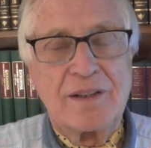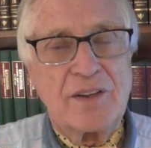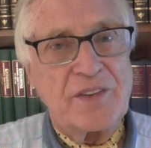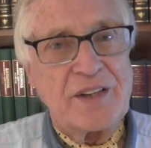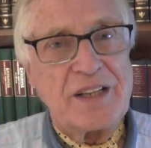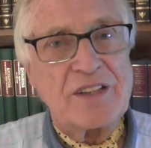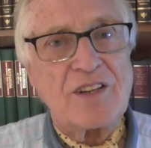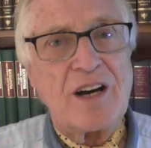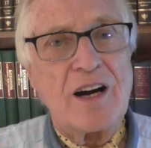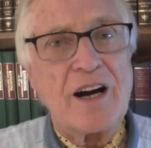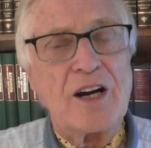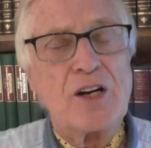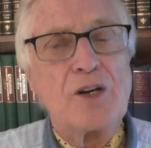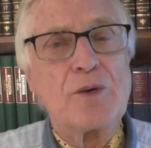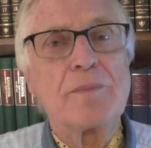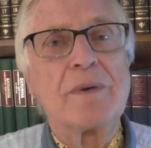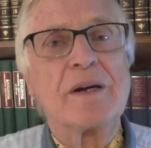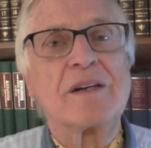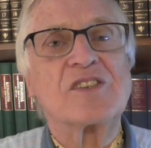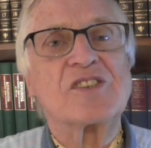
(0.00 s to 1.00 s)
These are
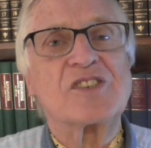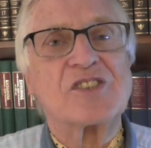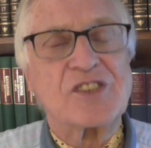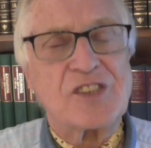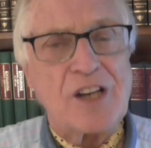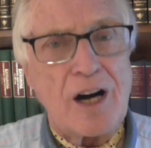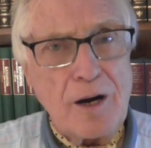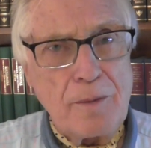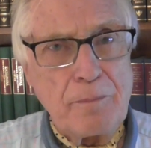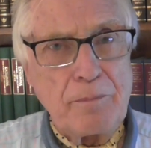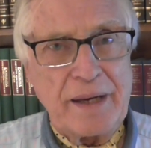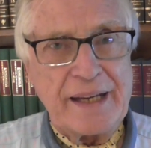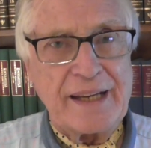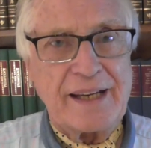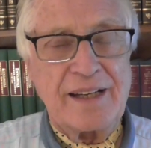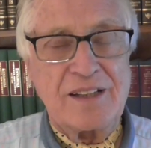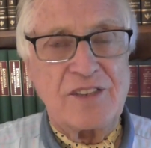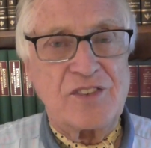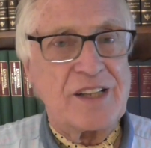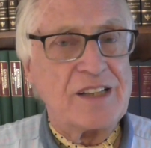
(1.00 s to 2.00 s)
home sampling
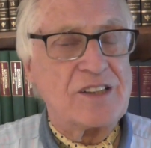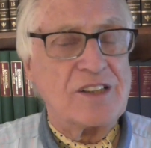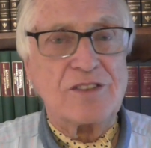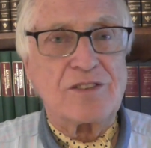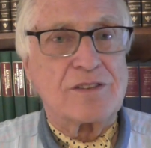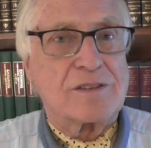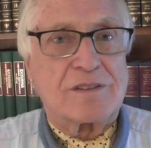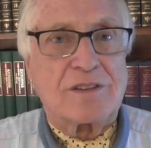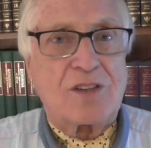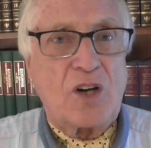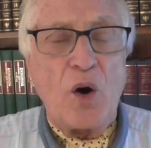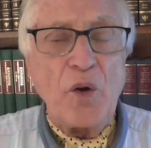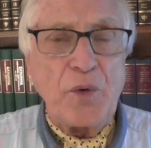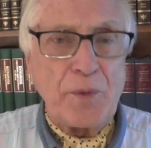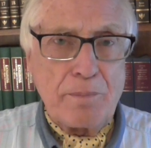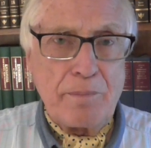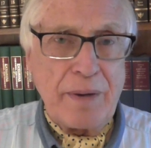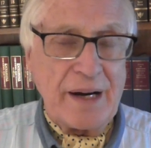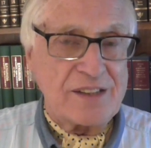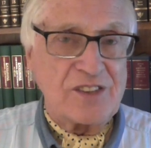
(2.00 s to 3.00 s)
kits. They're just
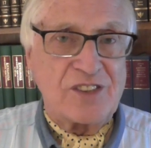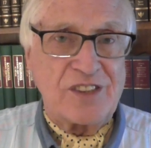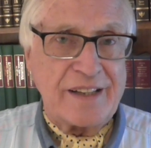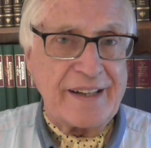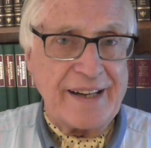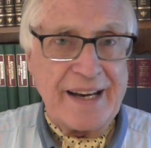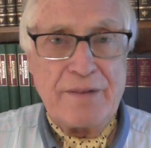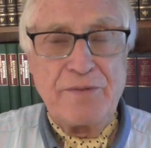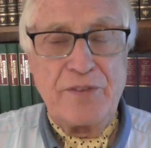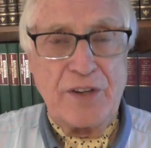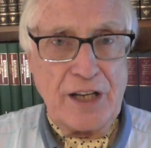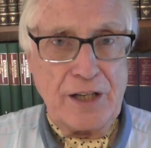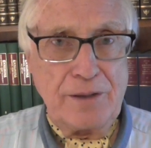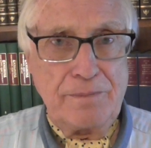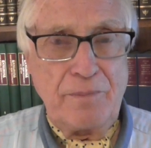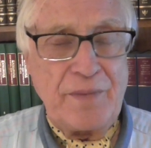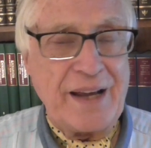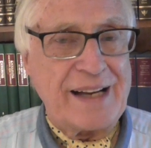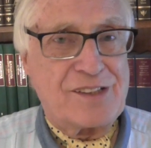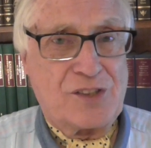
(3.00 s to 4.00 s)
cotton buds in an envelope.
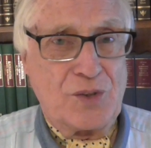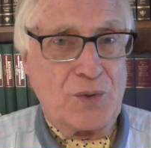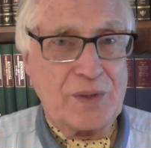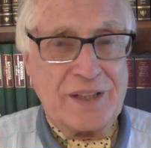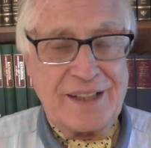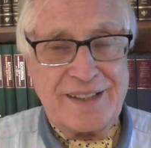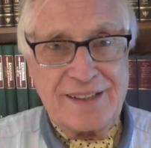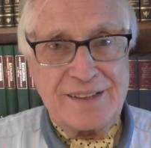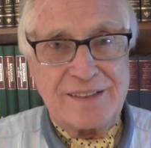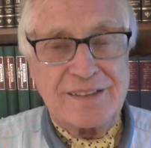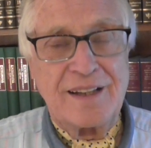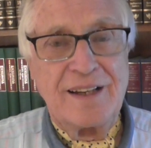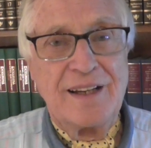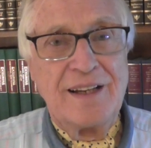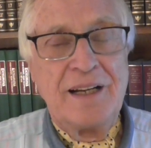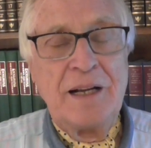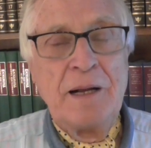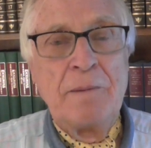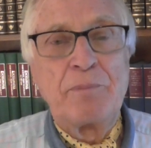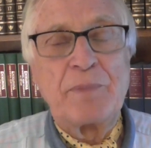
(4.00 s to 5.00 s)
That's all it is.
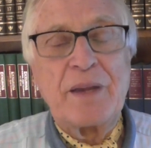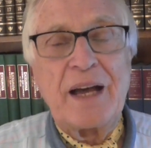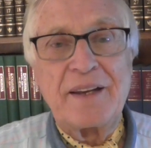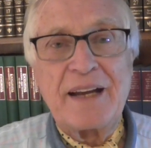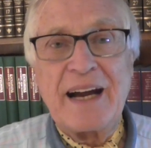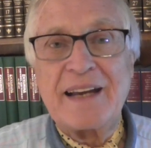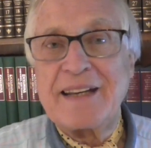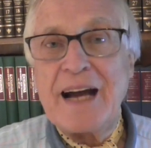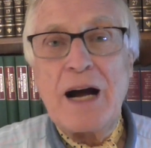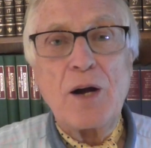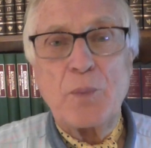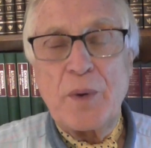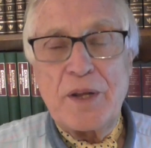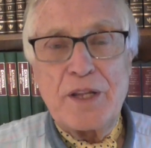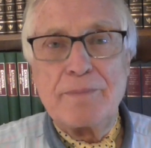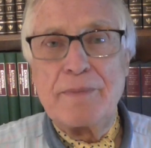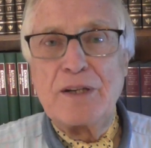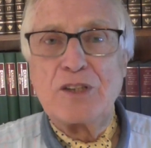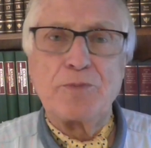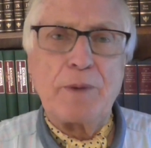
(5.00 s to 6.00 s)
And I doubt
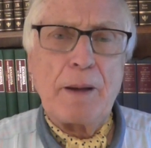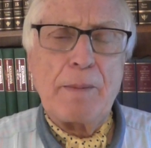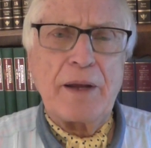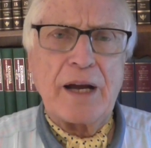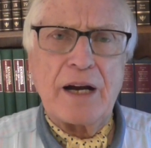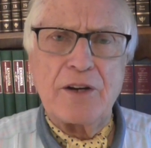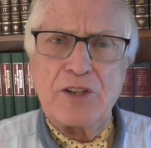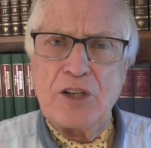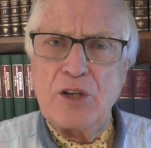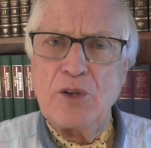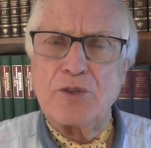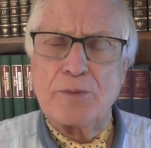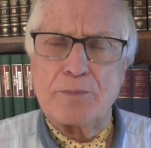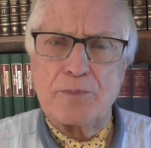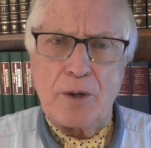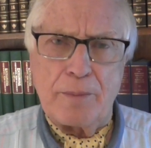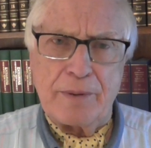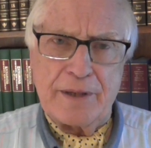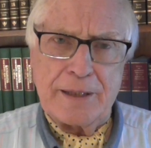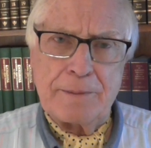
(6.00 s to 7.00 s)
whether most people are going to use them
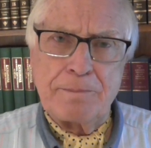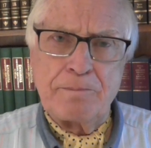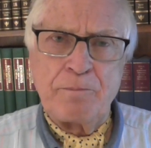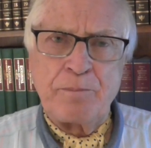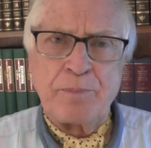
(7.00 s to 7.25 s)
properly.